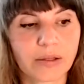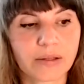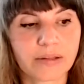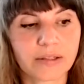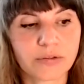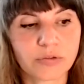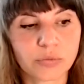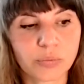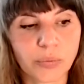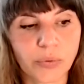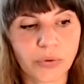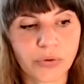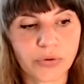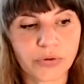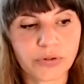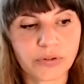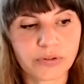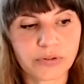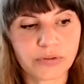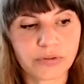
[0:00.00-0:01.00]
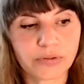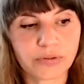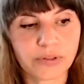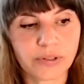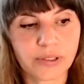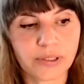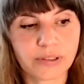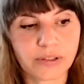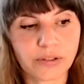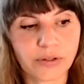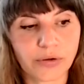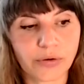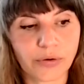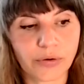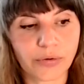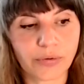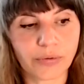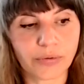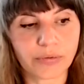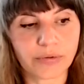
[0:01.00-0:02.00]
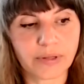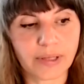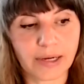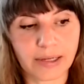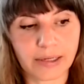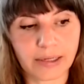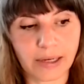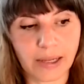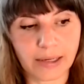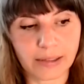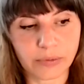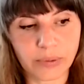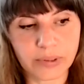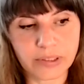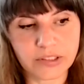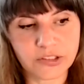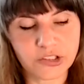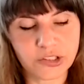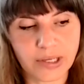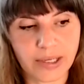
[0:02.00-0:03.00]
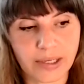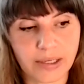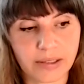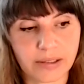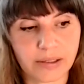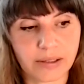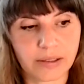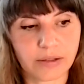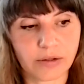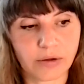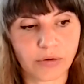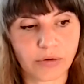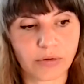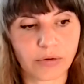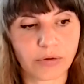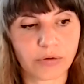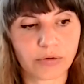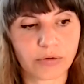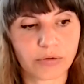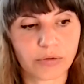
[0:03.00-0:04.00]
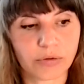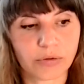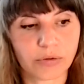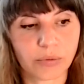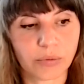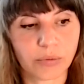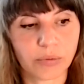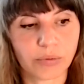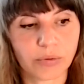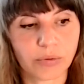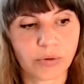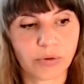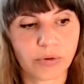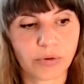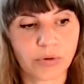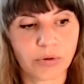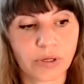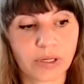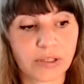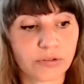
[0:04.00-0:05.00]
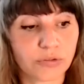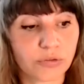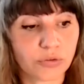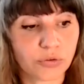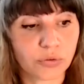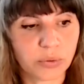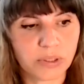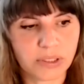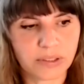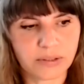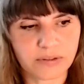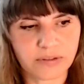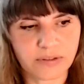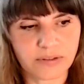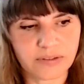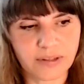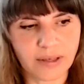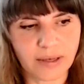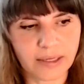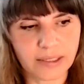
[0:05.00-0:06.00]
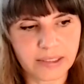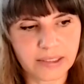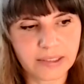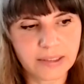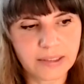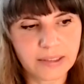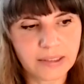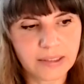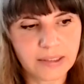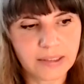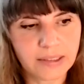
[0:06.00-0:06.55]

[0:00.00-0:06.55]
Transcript: this word in your Terran language and in your history and society